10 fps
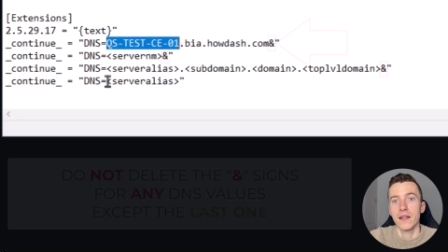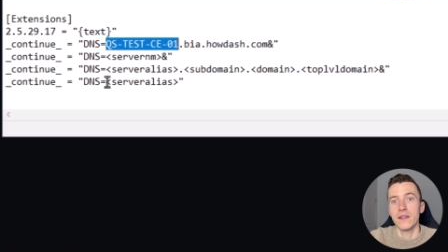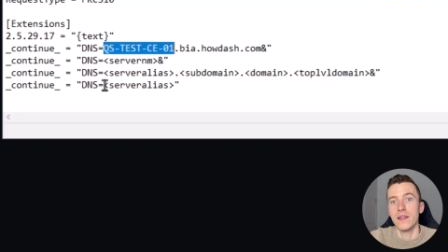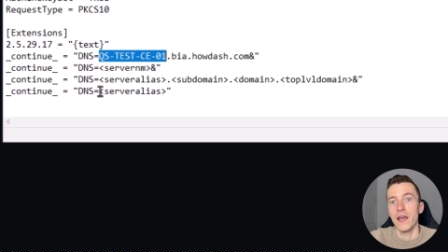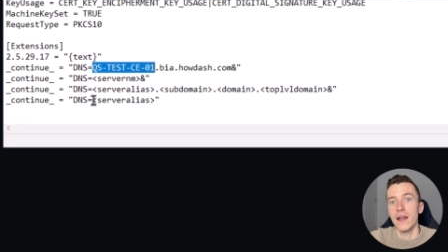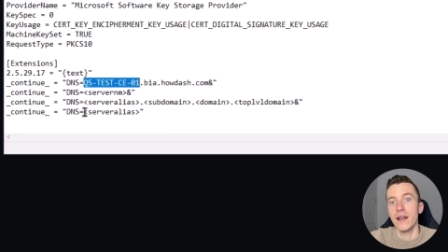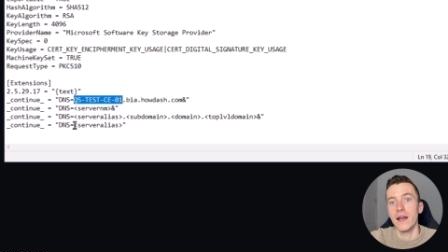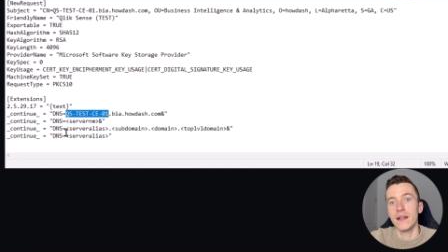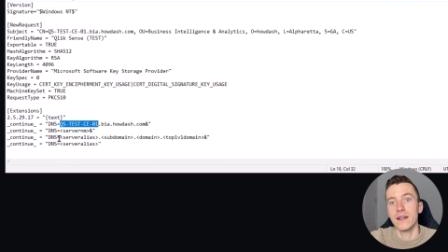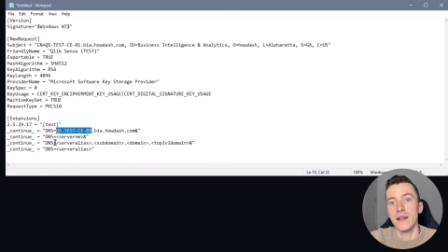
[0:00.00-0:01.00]
Then
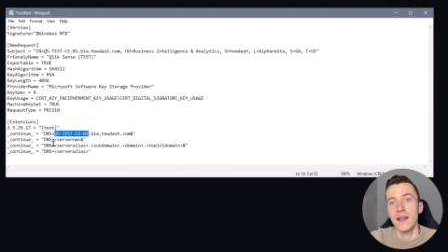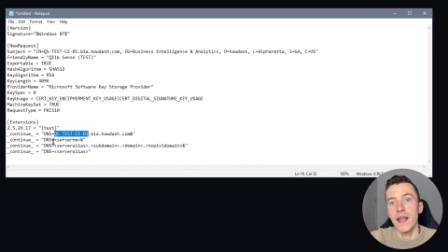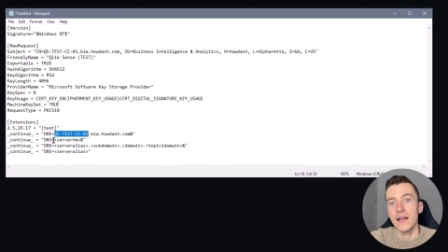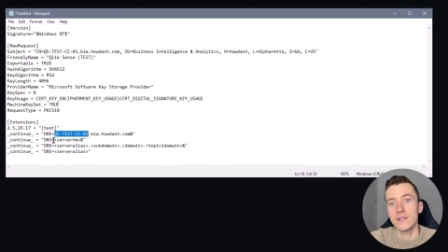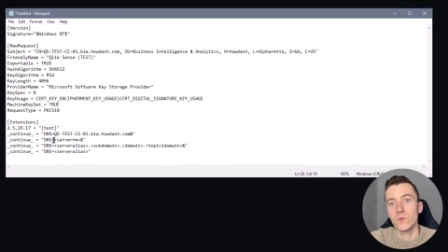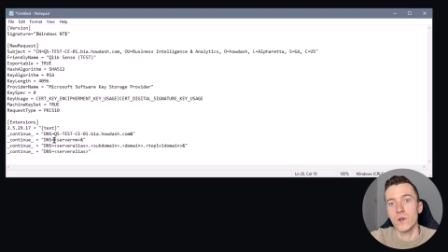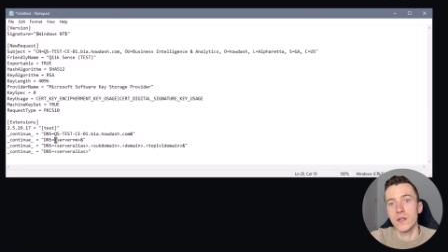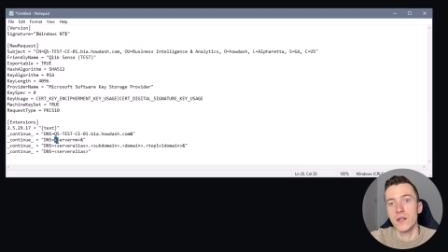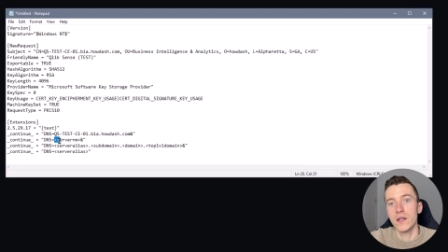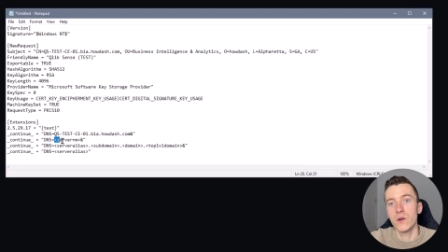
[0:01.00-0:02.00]
next
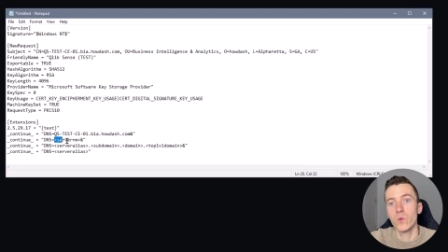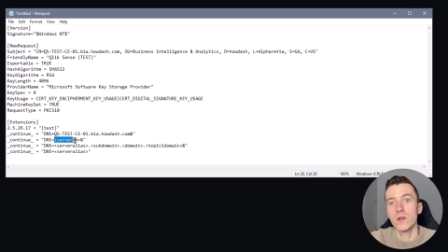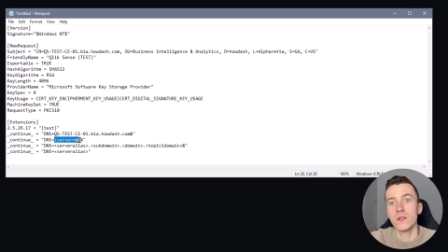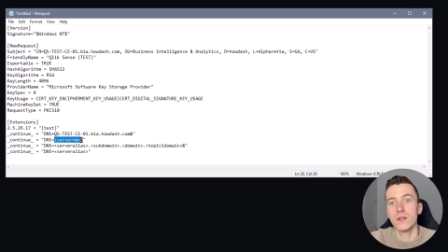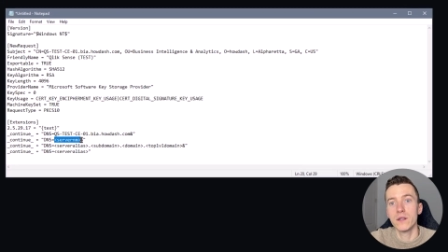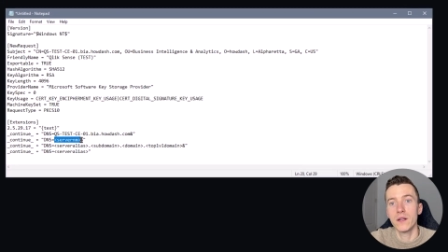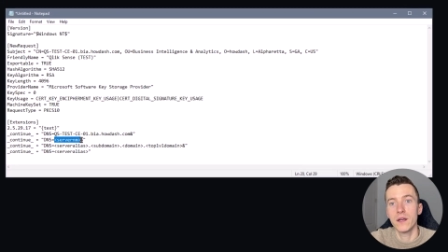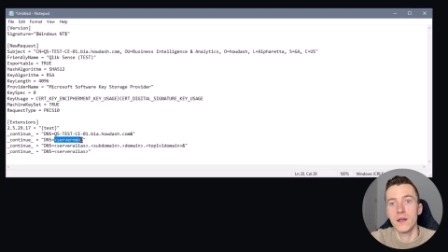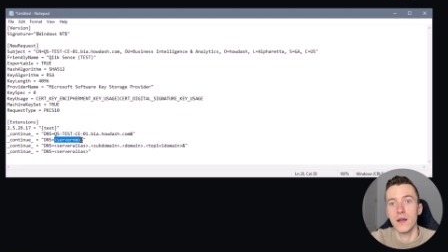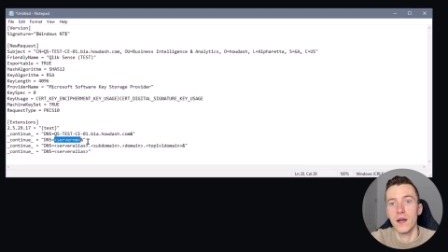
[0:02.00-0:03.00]
one will
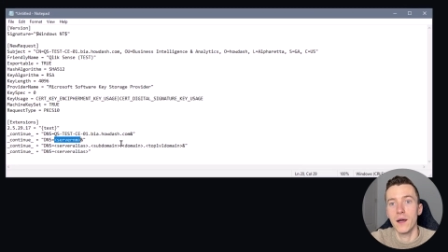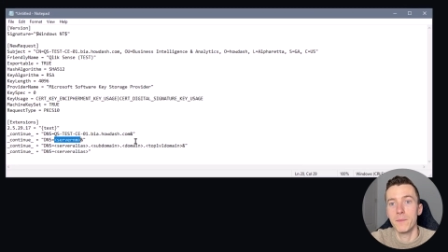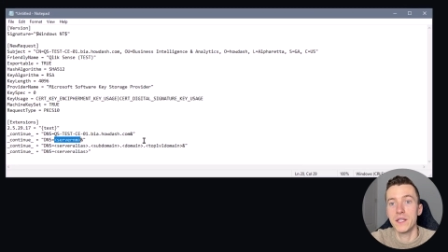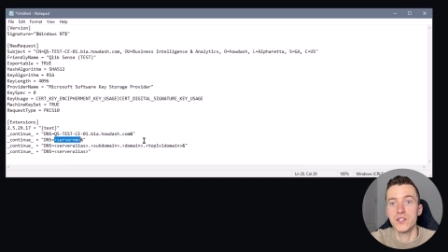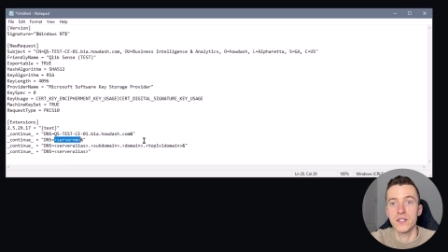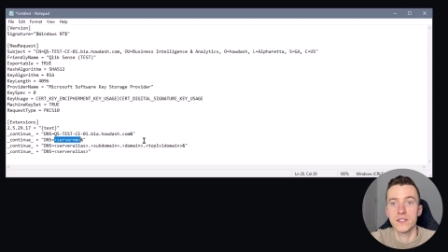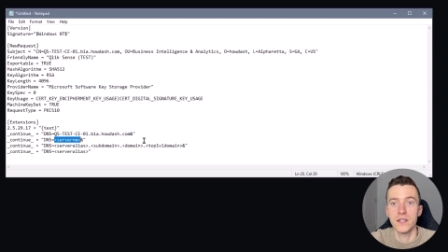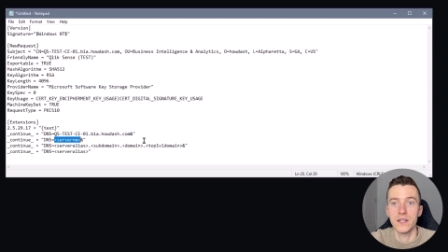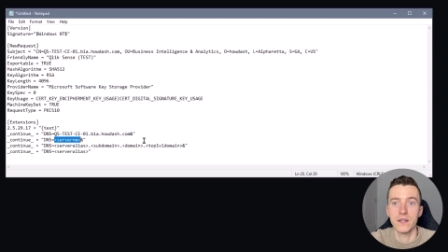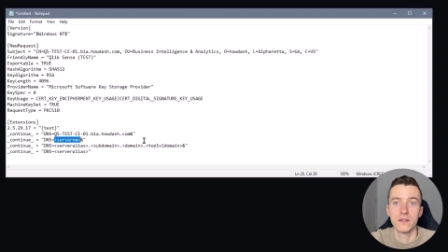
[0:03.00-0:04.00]
be just
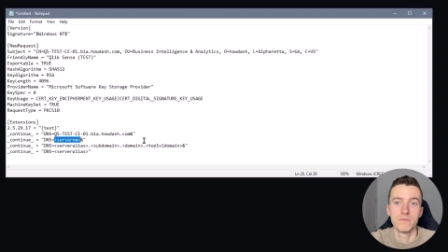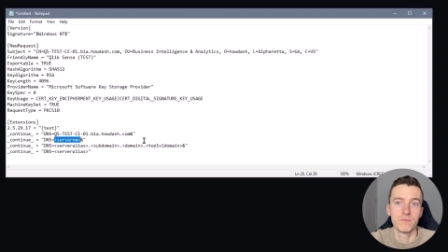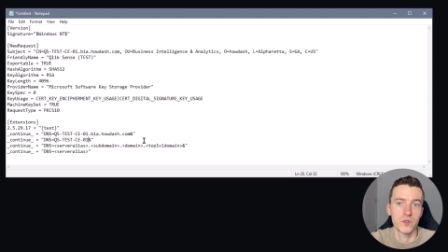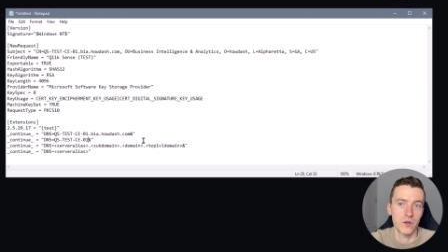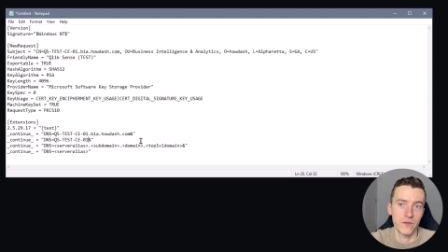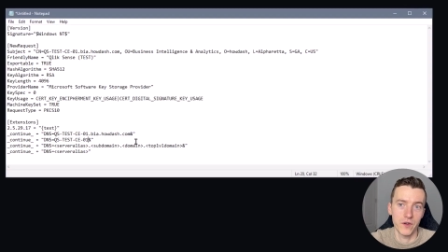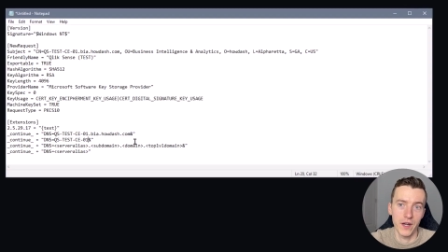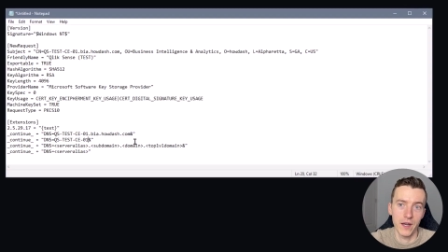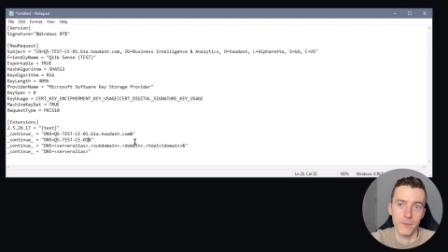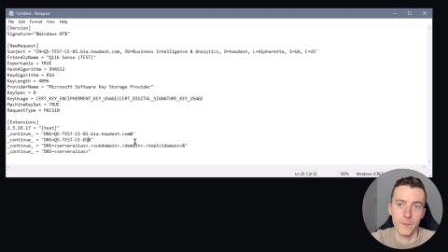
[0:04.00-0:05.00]
the server
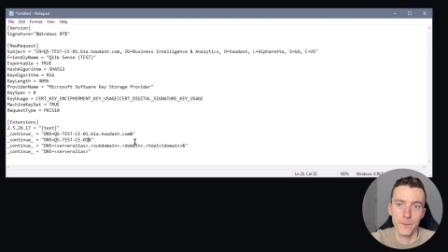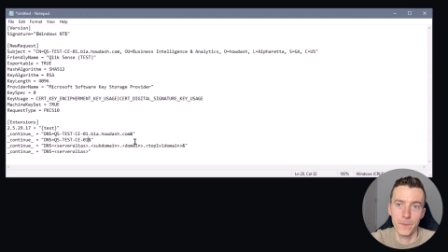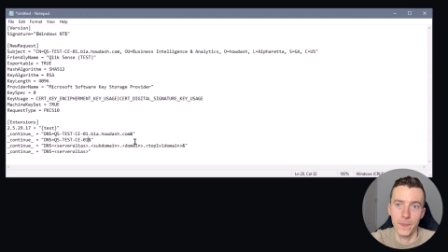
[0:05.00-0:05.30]
name.